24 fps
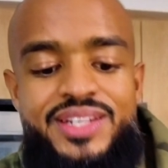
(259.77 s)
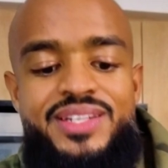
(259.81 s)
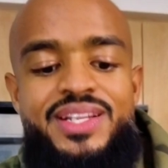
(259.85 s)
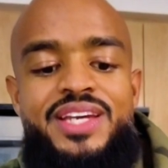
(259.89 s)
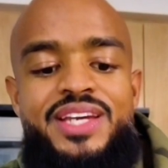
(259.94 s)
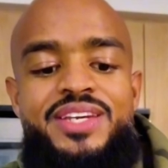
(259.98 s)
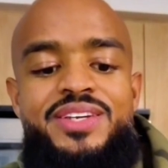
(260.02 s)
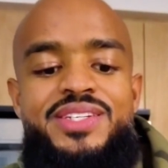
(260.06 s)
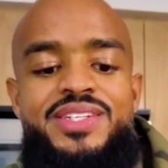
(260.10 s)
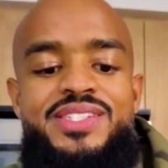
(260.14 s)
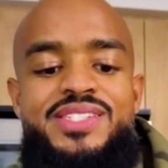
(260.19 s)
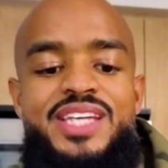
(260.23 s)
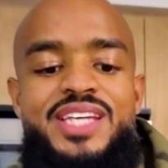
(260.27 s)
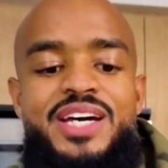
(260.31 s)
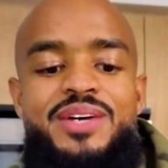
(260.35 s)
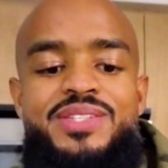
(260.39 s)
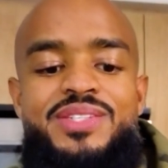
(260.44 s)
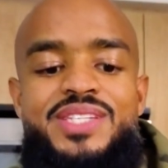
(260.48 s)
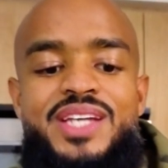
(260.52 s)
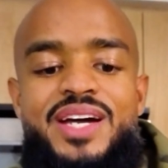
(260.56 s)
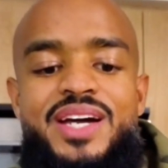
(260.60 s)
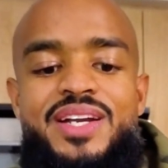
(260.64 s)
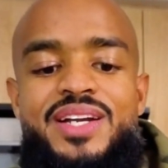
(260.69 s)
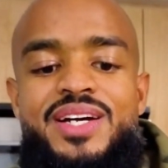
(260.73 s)
Like, you can see how it's
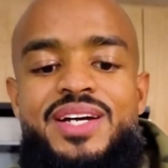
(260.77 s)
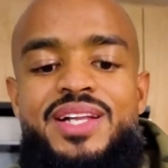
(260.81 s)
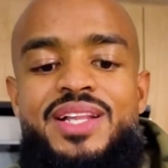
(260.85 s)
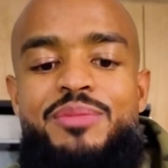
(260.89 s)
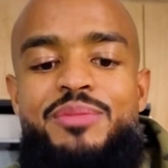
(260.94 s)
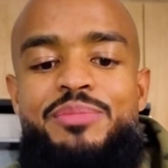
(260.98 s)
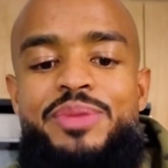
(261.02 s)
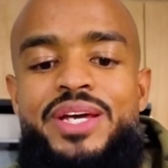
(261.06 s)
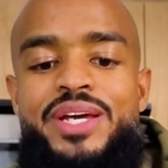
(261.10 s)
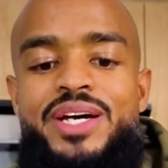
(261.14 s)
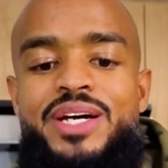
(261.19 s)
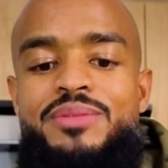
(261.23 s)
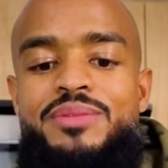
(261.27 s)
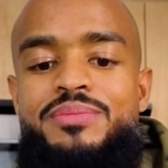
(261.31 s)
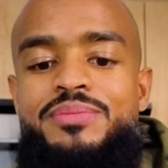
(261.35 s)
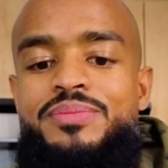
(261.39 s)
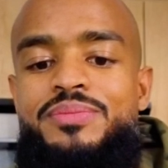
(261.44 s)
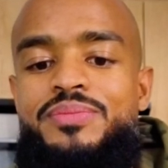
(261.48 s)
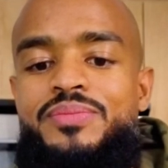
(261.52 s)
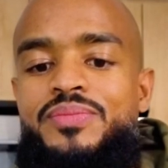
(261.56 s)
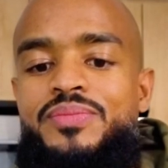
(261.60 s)
kind of clumping up.